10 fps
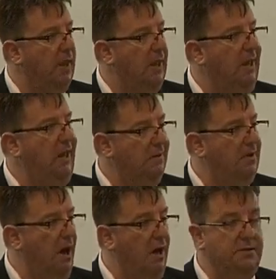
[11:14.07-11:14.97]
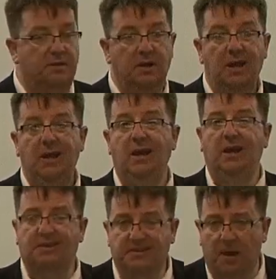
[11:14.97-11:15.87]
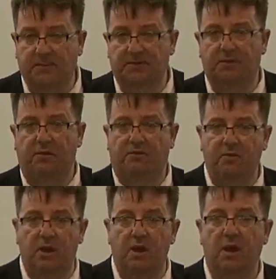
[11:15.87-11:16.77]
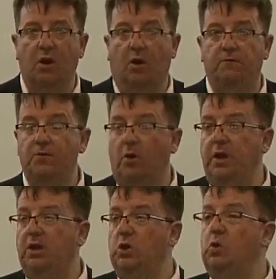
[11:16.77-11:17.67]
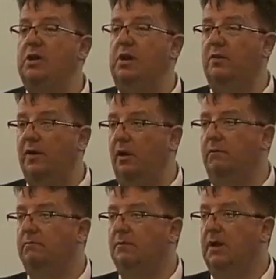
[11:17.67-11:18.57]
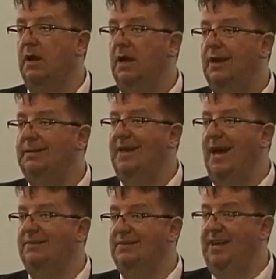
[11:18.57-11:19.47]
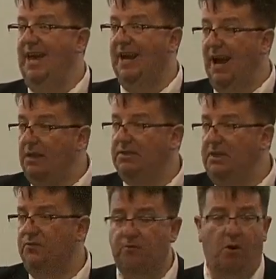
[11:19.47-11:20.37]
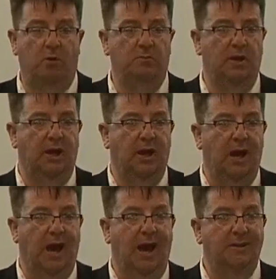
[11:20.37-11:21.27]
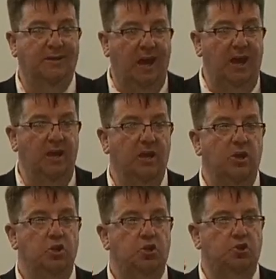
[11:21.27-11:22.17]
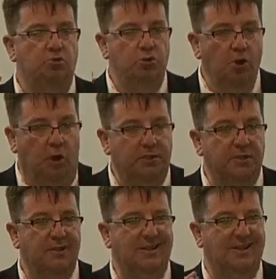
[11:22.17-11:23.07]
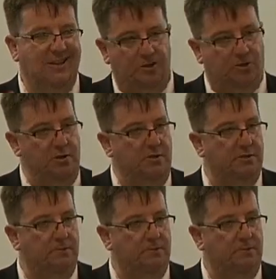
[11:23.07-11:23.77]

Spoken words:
in the garden except the tree of knowing good and evil, that they can't eat from and they should not touch it.